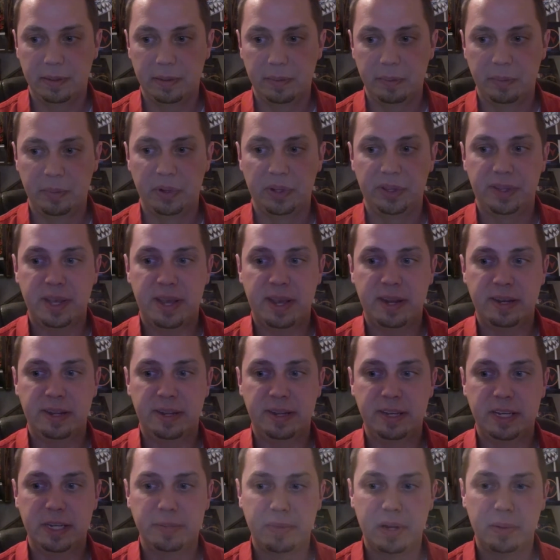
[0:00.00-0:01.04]
put that
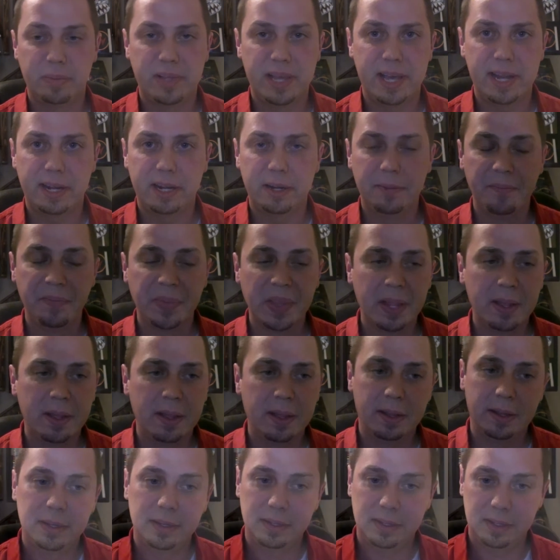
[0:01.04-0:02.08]
into my bladder.
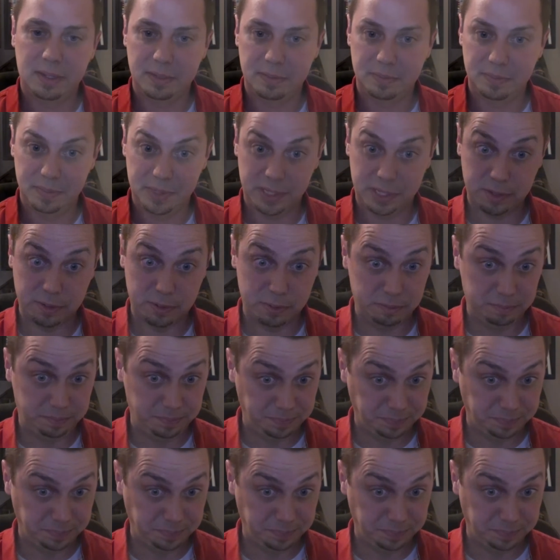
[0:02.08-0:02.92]
So